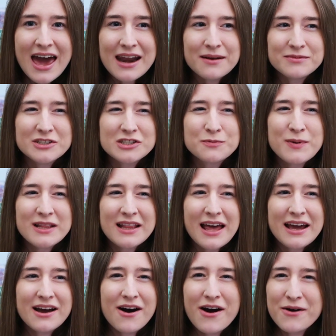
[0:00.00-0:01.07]
and I've just been
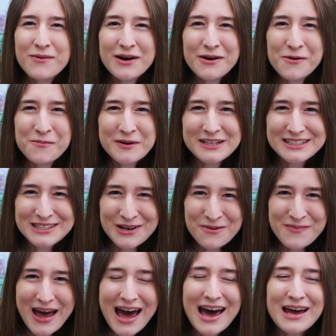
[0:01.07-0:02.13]
like, oh, I want to open it so
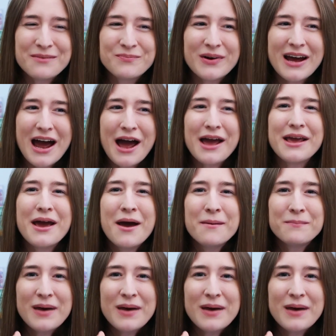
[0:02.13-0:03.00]
bad, but I